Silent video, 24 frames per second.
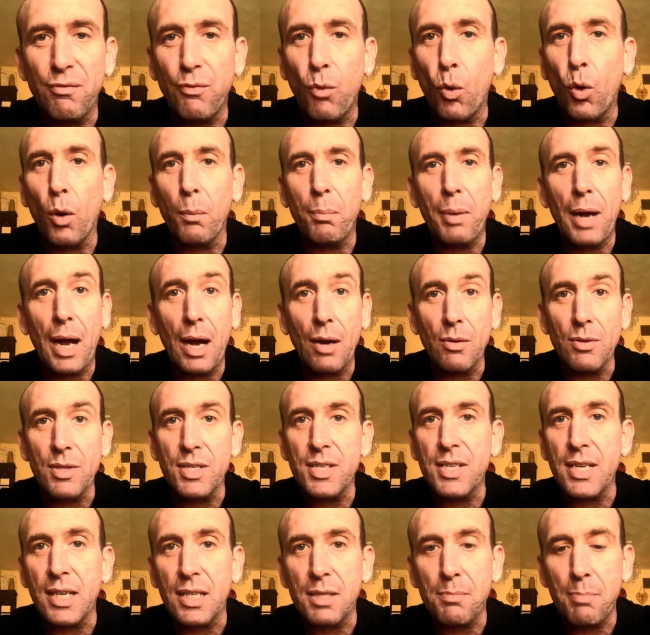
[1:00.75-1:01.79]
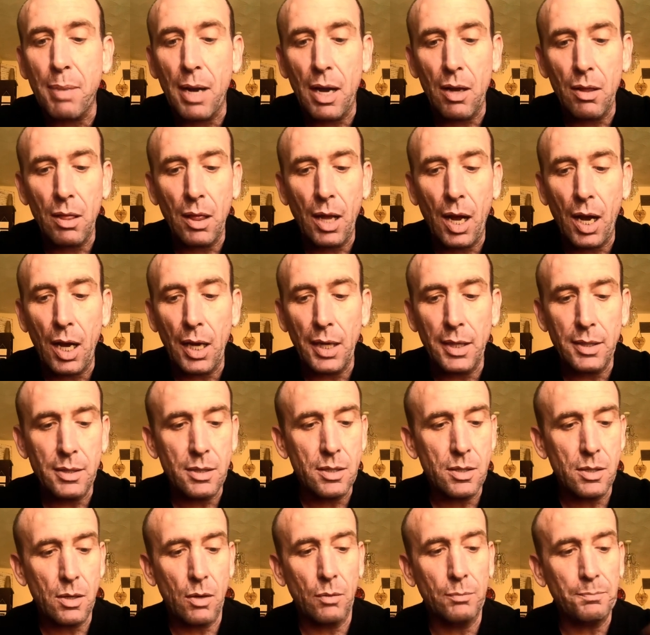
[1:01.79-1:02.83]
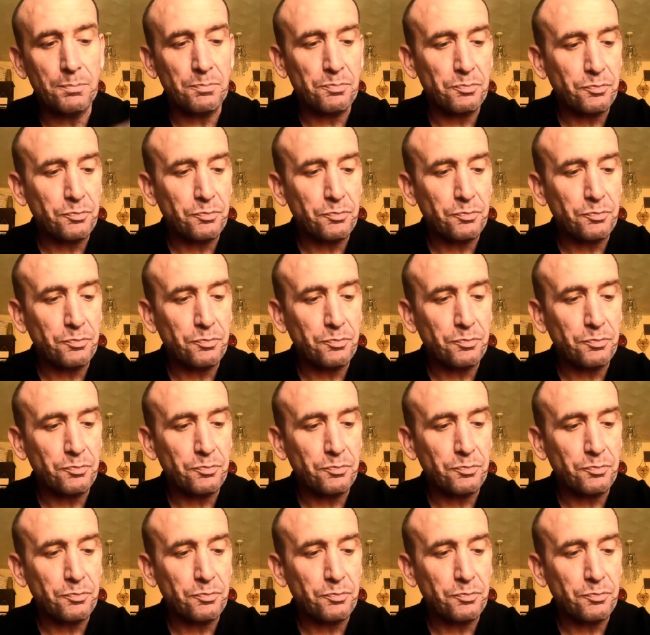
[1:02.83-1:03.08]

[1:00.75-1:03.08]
4 pound, 6 pound line. So,